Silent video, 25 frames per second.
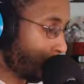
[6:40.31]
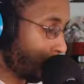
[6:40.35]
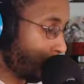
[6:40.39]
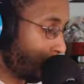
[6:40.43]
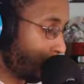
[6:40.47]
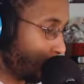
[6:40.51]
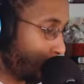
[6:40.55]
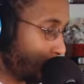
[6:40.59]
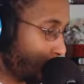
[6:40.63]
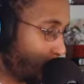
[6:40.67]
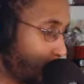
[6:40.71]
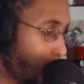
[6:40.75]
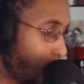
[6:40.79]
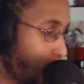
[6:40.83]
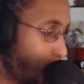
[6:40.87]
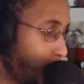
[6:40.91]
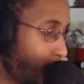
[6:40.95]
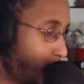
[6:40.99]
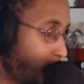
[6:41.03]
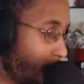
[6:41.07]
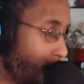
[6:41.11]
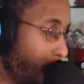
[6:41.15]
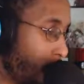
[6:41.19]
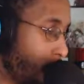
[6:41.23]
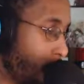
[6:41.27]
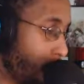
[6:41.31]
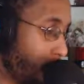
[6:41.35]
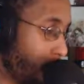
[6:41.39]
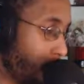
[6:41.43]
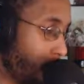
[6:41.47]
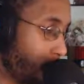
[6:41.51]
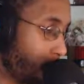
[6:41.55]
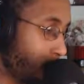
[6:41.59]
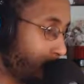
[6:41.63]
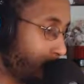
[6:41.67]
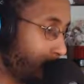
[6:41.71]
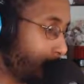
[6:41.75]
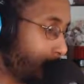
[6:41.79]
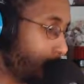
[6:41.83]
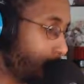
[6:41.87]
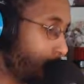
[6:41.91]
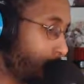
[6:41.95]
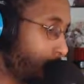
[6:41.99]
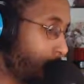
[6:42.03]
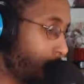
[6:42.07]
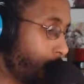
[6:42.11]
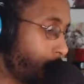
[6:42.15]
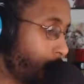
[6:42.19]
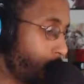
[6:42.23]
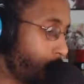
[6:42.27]
robot fighting game, basically.
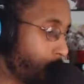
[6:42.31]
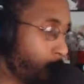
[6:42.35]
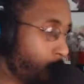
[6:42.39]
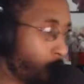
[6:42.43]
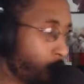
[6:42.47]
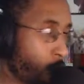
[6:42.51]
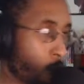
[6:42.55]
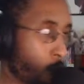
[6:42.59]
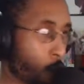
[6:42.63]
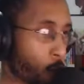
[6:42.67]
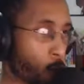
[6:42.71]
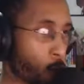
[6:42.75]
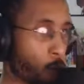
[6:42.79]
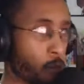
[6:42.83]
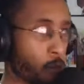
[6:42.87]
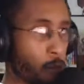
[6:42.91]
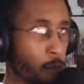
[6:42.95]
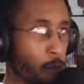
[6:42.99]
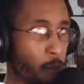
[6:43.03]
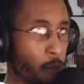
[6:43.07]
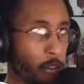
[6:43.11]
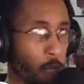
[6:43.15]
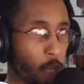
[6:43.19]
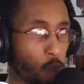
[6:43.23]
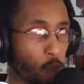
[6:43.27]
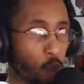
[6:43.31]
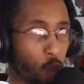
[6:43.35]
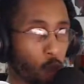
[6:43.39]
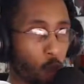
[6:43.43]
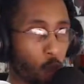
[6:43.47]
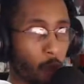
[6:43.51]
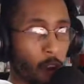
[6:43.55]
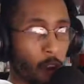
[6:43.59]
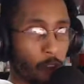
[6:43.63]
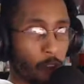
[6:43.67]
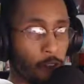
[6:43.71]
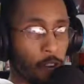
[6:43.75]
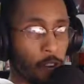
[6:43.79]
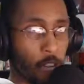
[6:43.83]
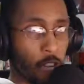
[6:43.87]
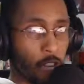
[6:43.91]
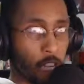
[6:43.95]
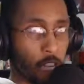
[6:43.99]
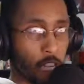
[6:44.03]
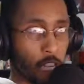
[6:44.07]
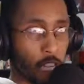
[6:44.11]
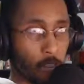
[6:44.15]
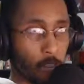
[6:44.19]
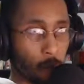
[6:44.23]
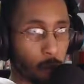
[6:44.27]
So there's three big robot fighting
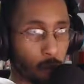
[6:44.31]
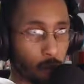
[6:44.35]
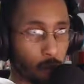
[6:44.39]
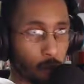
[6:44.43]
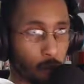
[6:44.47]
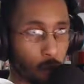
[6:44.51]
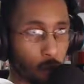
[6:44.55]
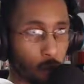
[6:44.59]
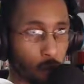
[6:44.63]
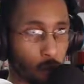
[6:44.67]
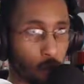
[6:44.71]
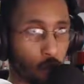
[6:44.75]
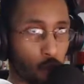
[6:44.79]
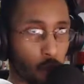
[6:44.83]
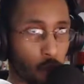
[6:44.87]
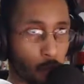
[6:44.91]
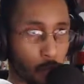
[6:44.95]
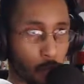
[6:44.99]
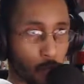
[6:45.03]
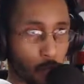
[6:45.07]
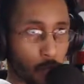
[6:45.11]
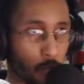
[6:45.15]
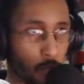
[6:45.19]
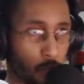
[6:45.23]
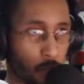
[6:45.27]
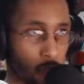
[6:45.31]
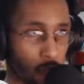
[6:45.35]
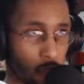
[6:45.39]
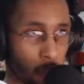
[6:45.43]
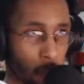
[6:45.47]
games on the Dreamcast.